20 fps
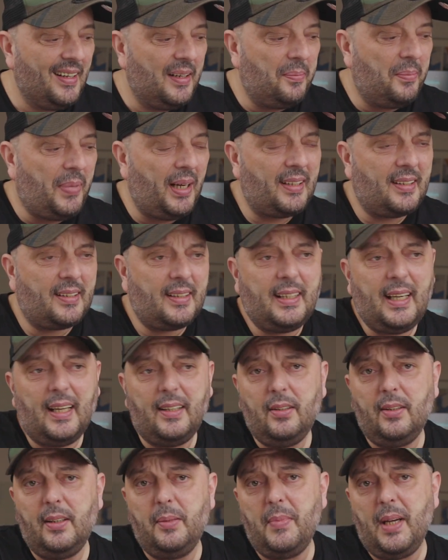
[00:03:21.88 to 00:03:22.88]
But
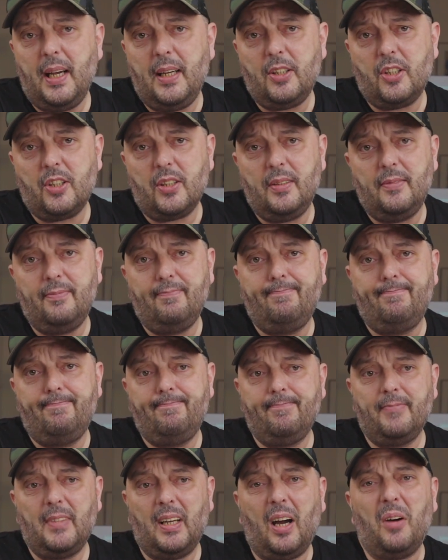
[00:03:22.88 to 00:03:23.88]
can you imagine
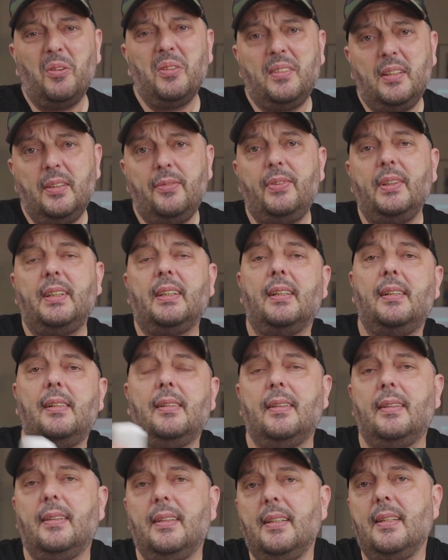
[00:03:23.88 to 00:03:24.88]
how
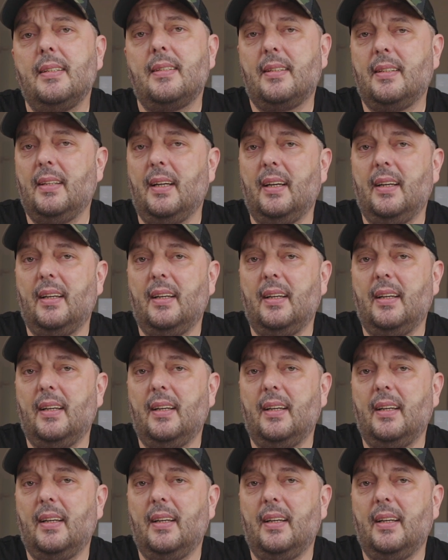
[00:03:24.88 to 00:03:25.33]
difficult it is